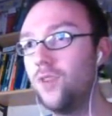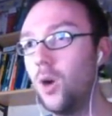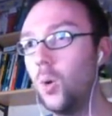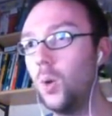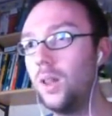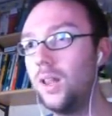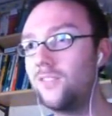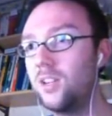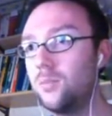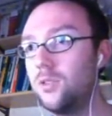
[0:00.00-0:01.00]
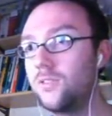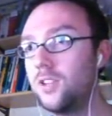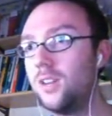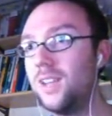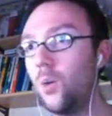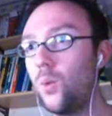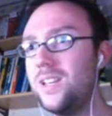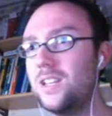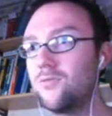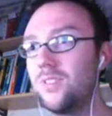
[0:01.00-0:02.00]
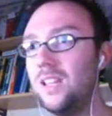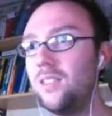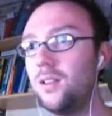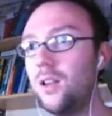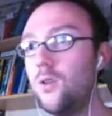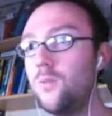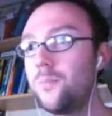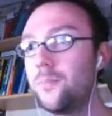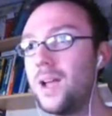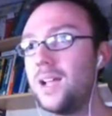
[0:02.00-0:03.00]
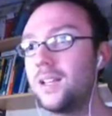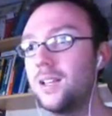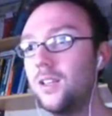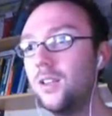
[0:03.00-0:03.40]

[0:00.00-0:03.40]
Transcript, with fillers: roll after I move. God, that wind is lethal. Oh, bag.